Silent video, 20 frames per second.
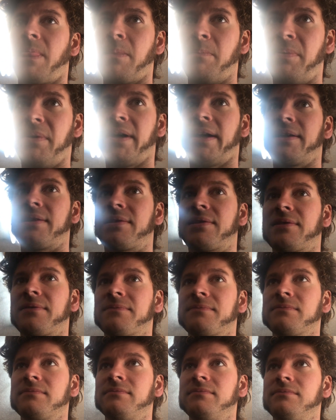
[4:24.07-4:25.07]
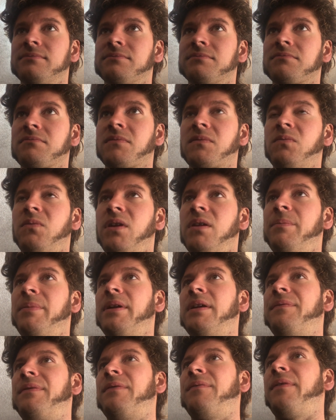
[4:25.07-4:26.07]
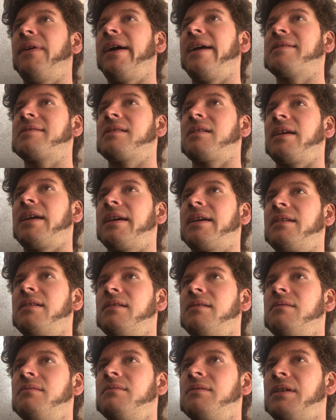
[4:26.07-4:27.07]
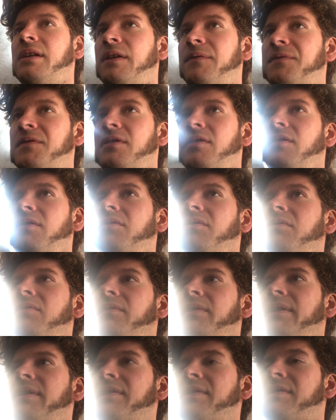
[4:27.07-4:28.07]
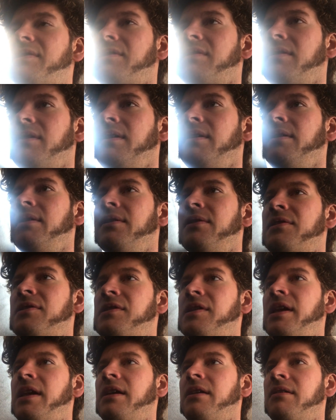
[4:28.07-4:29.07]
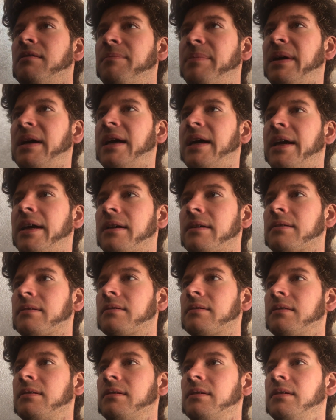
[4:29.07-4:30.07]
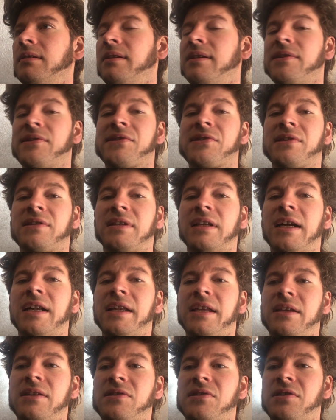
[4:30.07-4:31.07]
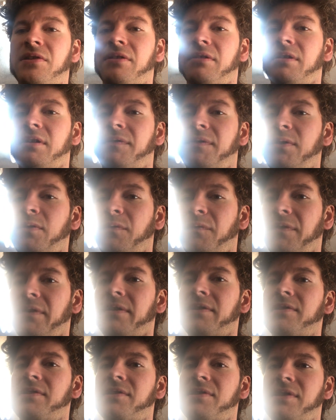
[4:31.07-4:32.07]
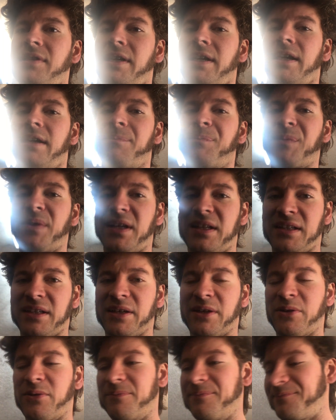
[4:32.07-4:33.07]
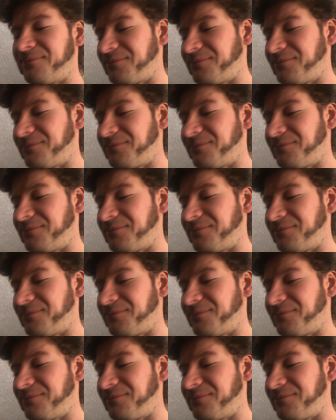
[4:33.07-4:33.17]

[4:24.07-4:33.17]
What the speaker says: But one bit of advice that I can give to you is saying goodbye is a lot easier if you first say hello.